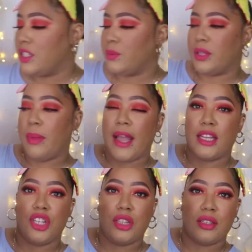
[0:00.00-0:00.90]
is what the
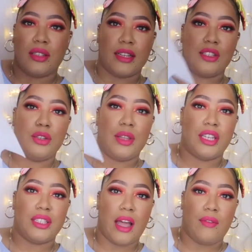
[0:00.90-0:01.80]
packaging looks like too they
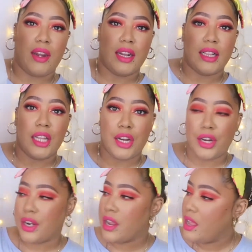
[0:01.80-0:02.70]
just have it in
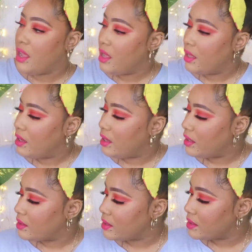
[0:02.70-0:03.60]
clear
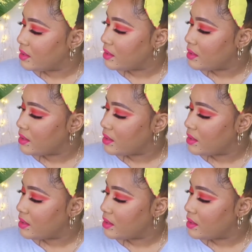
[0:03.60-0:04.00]
is this